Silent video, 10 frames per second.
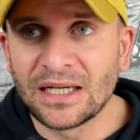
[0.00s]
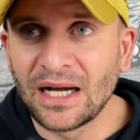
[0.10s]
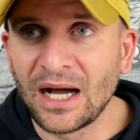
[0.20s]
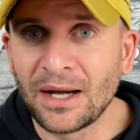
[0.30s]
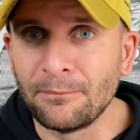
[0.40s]

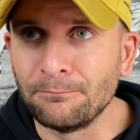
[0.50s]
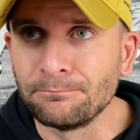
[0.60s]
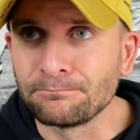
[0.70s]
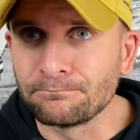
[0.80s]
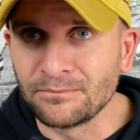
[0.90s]
Um,
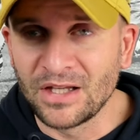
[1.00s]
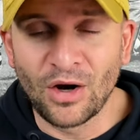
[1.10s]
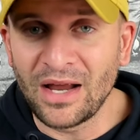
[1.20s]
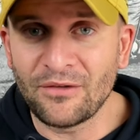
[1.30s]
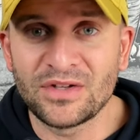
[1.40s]
you
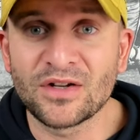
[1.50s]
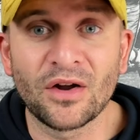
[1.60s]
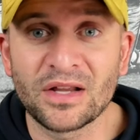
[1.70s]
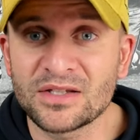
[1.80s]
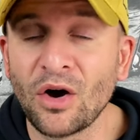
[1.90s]
know, I haven't
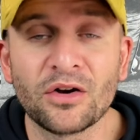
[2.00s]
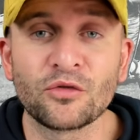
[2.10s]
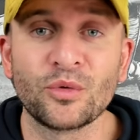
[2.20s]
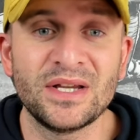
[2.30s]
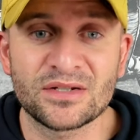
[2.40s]
done a ton
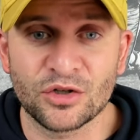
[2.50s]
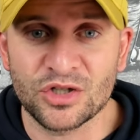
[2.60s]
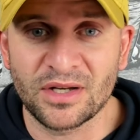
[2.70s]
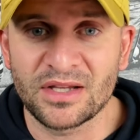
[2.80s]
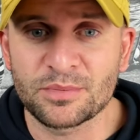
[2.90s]
of research
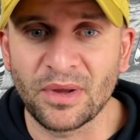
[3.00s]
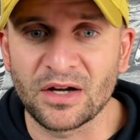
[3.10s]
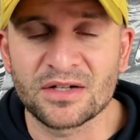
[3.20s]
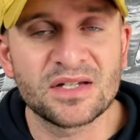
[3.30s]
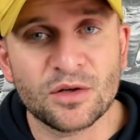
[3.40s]
into these
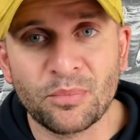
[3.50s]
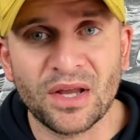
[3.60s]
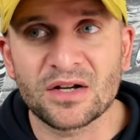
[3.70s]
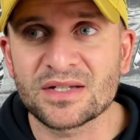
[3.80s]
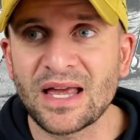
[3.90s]
players. These are
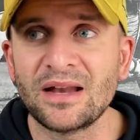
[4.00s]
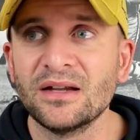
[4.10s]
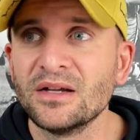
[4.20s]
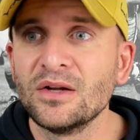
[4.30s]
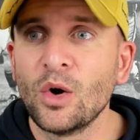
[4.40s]
players that
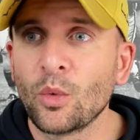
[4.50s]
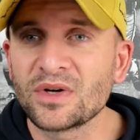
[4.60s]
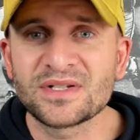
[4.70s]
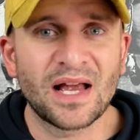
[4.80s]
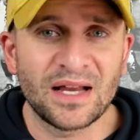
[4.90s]

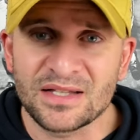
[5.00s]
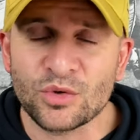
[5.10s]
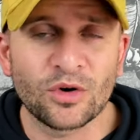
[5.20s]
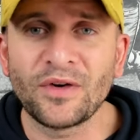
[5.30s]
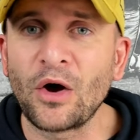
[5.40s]
were signed
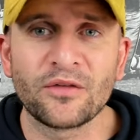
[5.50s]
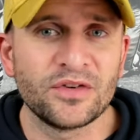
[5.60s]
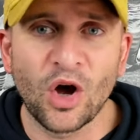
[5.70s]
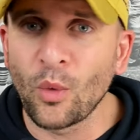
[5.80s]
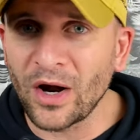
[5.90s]
sort of out of
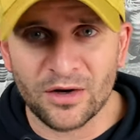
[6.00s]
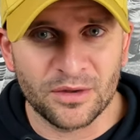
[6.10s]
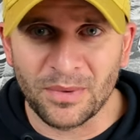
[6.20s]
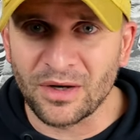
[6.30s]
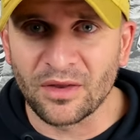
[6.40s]
nowhere in
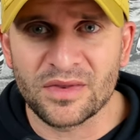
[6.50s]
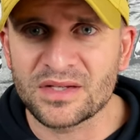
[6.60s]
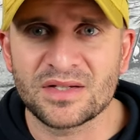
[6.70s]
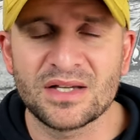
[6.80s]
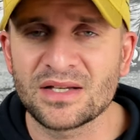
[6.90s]
the middle of the
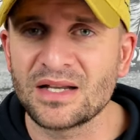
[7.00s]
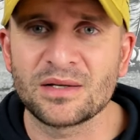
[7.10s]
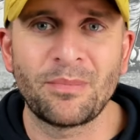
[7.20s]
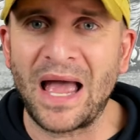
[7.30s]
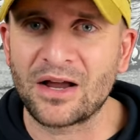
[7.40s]
season as
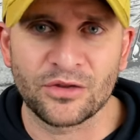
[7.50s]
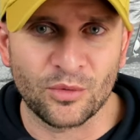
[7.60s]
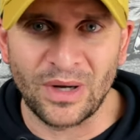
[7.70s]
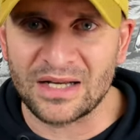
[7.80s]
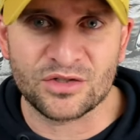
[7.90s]
a back of the
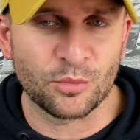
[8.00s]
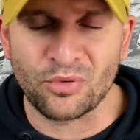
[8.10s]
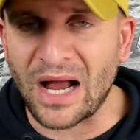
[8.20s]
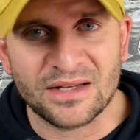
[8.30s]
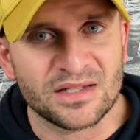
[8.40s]
roster
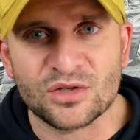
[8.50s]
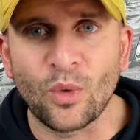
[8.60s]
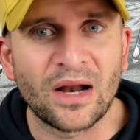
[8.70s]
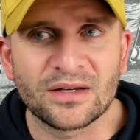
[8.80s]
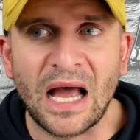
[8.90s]
practice
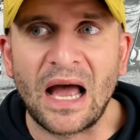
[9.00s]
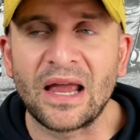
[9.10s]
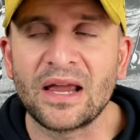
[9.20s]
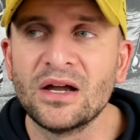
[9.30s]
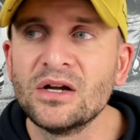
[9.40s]
squad
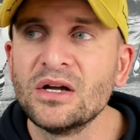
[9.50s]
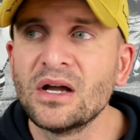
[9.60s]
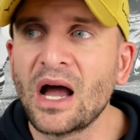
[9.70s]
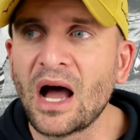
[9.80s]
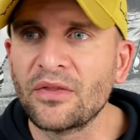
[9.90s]
guy.
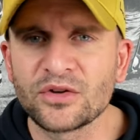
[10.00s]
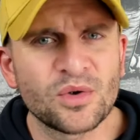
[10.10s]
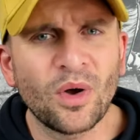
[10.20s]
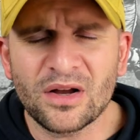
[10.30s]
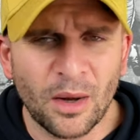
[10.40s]
Uh, there's
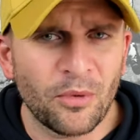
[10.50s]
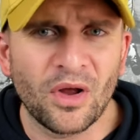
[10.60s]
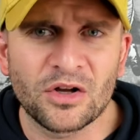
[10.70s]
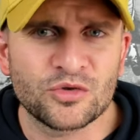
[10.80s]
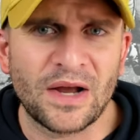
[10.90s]
a couple
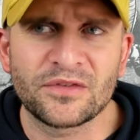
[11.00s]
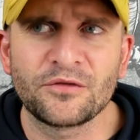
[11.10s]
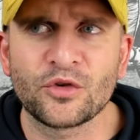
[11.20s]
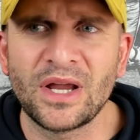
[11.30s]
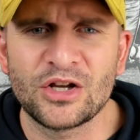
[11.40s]
undrafted
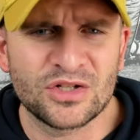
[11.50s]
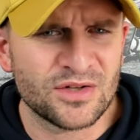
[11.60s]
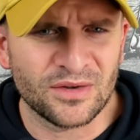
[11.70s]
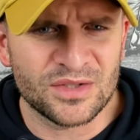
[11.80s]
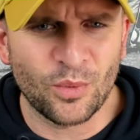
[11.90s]
free agents,
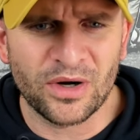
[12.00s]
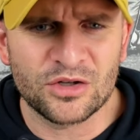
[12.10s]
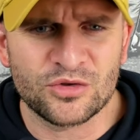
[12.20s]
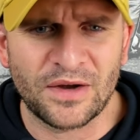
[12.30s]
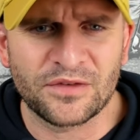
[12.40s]
or at least one
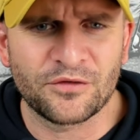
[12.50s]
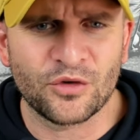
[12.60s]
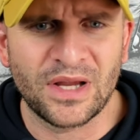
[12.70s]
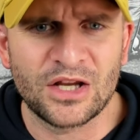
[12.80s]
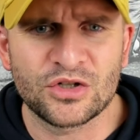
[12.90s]
undrafted
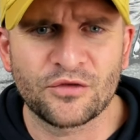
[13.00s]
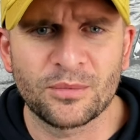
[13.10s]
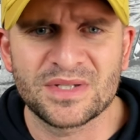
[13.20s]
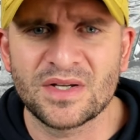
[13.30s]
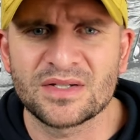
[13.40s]
free agent
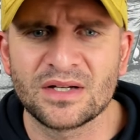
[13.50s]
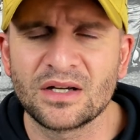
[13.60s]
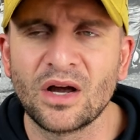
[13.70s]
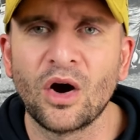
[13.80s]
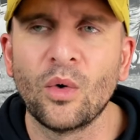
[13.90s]
from a season
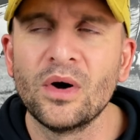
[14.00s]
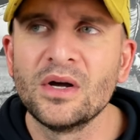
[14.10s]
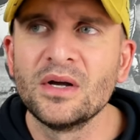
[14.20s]
ago.